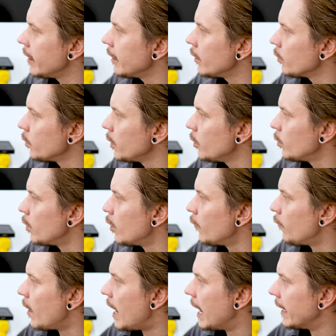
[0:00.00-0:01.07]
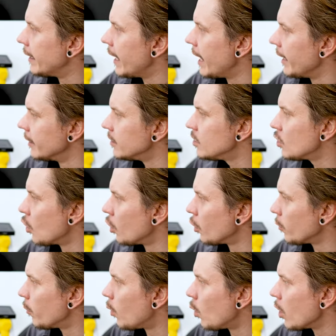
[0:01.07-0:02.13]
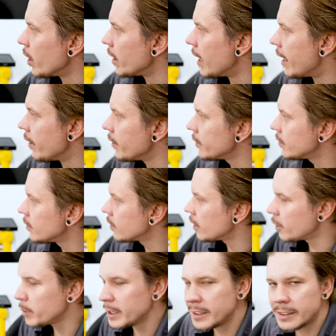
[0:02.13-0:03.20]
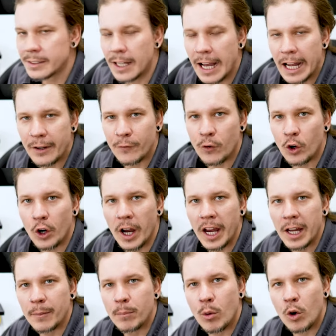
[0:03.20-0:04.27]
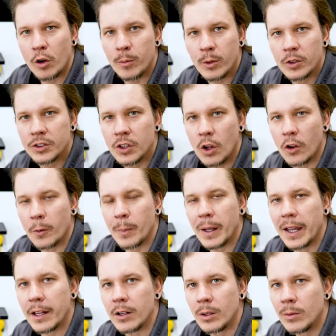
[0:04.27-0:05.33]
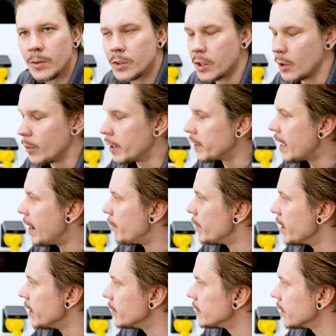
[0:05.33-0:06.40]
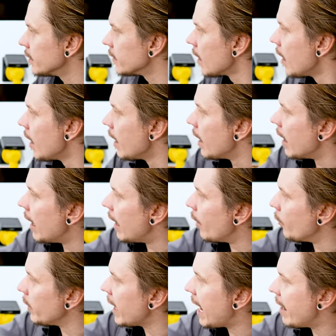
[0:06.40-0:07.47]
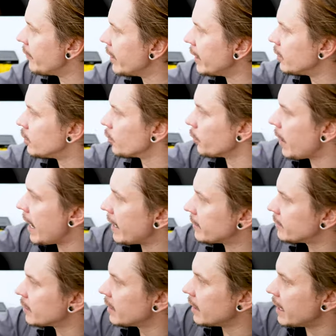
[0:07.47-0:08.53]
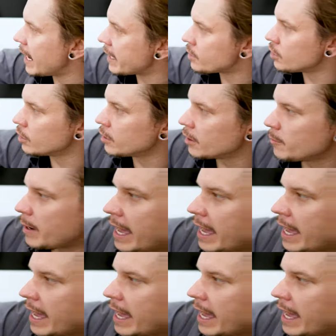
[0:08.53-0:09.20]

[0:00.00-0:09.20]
heater, we will find a solar port. Now this is gonna be designed for a portable solar panel. So what that means is uh, we have a direct connection to the